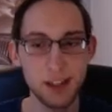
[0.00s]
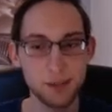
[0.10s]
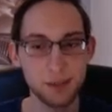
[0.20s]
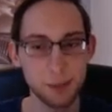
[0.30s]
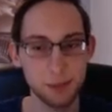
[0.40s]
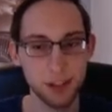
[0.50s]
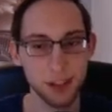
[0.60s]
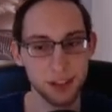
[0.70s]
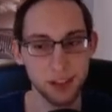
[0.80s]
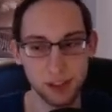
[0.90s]
have some
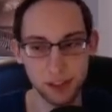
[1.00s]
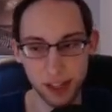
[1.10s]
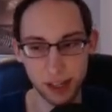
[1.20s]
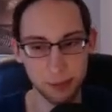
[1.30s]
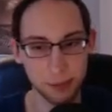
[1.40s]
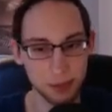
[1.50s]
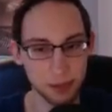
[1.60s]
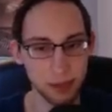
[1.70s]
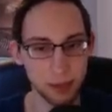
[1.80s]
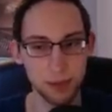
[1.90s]
strats in this game,
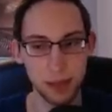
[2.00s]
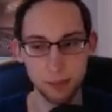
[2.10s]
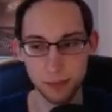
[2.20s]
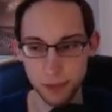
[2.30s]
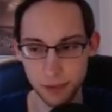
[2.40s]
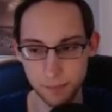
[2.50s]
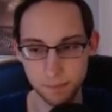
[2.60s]
em Emphys.